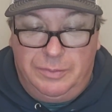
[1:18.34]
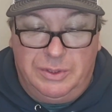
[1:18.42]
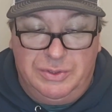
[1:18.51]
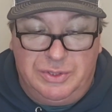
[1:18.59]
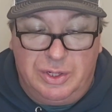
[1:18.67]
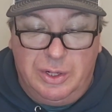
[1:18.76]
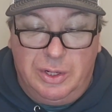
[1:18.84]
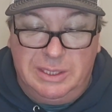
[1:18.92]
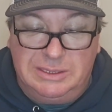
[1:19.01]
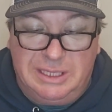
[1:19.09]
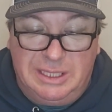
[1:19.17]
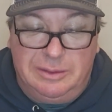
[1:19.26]
dirt
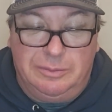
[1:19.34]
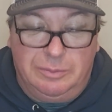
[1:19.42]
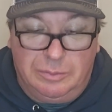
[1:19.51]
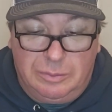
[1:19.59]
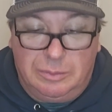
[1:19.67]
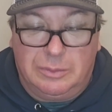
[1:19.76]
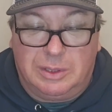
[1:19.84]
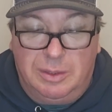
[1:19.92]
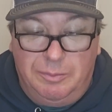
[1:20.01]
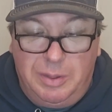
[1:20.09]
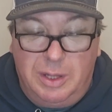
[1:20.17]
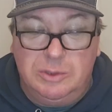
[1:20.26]
is getting
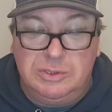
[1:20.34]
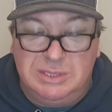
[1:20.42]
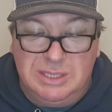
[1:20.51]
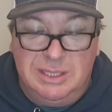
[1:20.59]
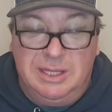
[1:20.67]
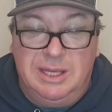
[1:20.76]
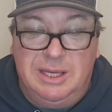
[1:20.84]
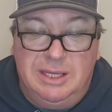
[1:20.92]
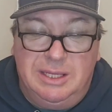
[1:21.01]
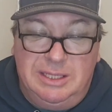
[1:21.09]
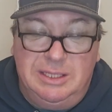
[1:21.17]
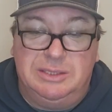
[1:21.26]
composted
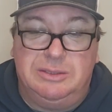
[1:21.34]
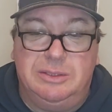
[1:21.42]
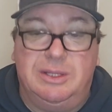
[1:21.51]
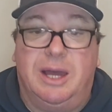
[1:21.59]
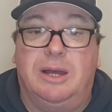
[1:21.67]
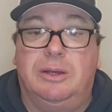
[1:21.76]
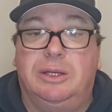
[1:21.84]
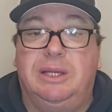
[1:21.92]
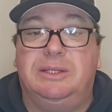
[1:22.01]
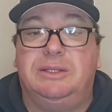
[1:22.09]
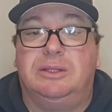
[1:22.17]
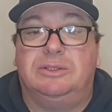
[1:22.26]
into
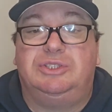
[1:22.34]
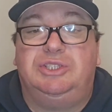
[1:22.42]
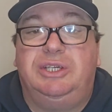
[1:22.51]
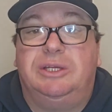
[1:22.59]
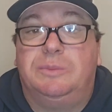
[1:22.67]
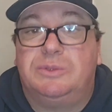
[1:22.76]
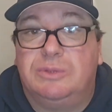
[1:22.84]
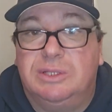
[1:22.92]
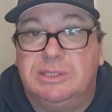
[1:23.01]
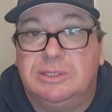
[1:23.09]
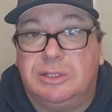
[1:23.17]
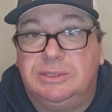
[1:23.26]
those chips when it
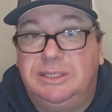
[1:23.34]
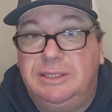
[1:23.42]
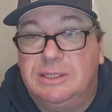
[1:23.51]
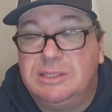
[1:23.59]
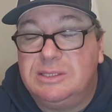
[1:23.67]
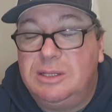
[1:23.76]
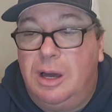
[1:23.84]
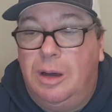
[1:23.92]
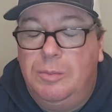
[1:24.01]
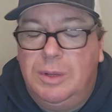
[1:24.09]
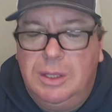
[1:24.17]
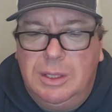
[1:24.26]
starts hitting the stump.
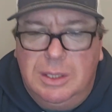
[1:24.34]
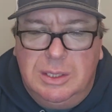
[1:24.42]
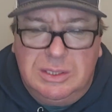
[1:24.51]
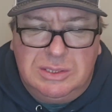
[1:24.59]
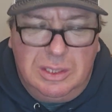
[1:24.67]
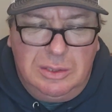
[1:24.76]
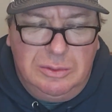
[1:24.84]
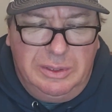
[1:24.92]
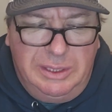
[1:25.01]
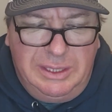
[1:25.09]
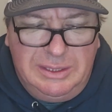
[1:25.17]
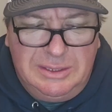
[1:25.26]
So
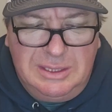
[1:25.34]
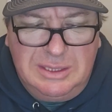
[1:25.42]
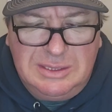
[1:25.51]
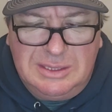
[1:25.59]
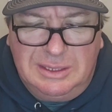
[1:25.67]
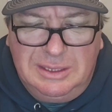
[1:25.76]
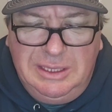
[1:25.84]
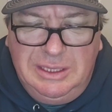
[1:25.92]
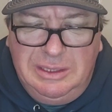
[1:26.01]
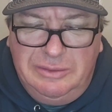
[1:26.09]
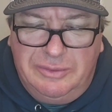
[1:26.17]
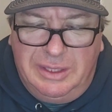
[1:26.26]
it does
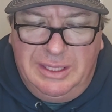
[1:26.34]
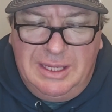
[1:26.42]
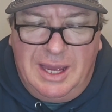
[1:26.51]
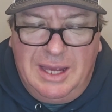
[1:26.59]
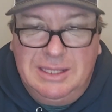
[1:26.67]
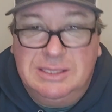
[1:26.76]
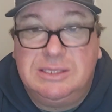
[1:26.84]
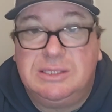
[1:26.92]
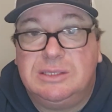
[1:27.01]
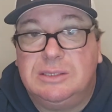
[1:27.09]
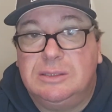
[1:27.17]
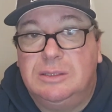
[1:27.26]
leave a
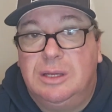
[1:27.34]
nice